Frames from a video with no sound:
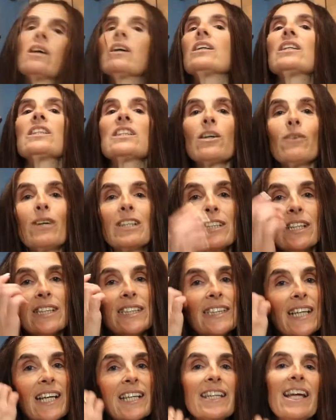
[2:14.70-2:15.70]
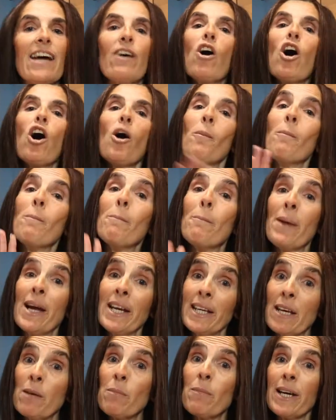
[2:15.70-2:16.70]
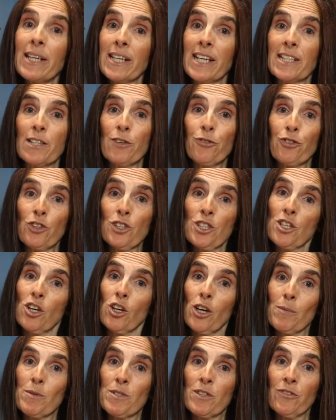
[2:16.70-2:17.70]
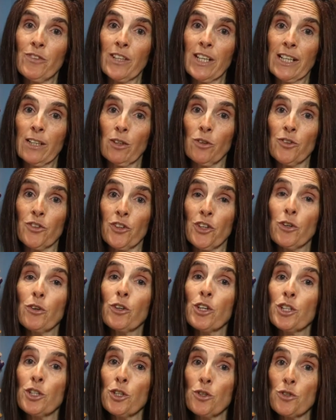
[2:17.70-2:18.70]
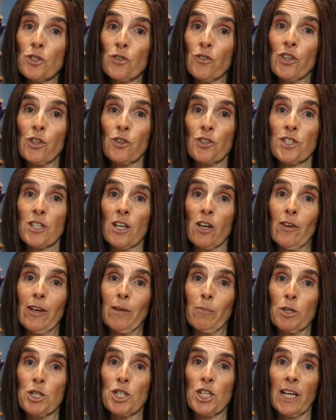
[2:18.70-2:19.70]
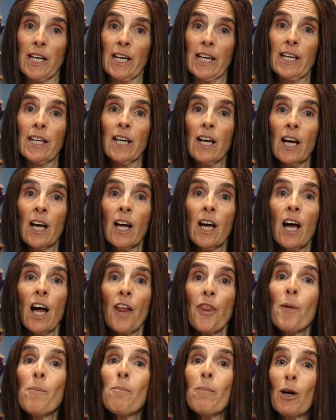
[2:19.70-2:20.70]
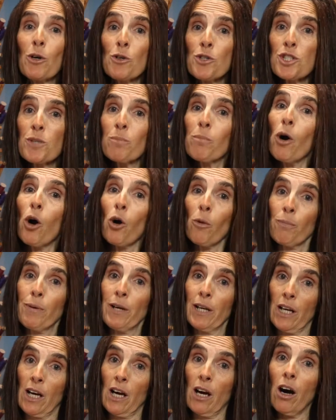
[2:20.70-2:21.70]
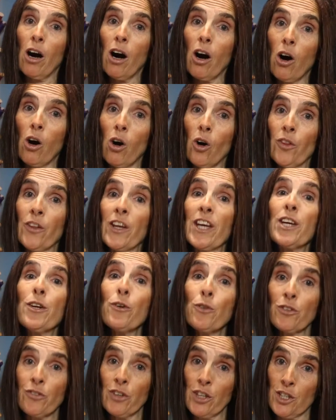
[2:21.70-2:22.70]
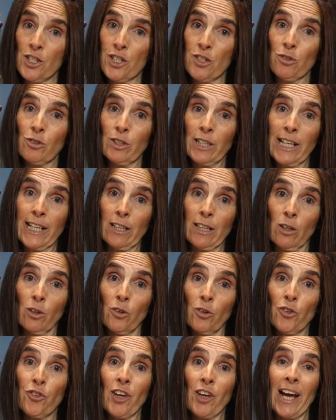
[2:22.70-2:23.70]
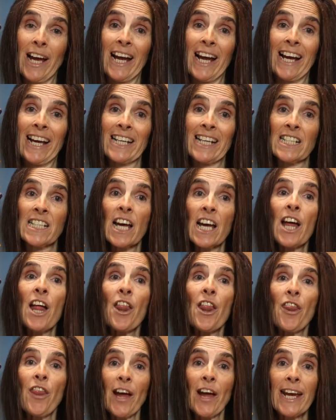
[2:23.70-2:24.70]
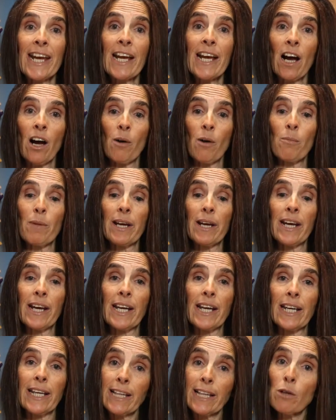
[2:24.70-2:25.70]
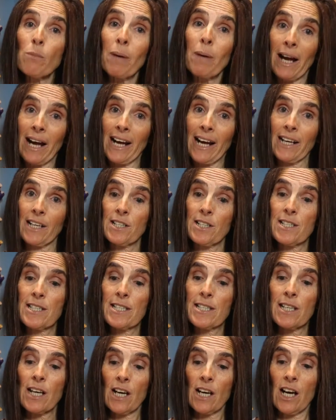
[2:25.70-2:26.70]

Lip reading: So as I said, there are many different types of needles that you can use for your sewing machine. The most popular are the universal needles, and they come in little packs,